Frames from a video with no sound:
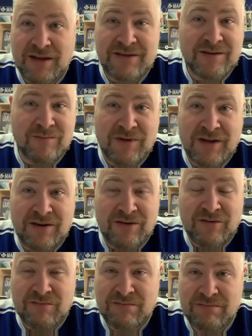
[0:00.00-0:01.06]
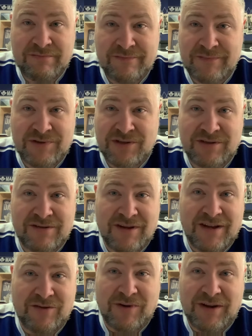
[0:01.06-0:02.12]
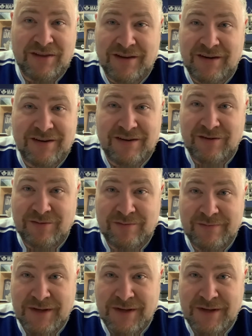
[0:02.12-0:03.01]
That's something I do, just not the right thing to do.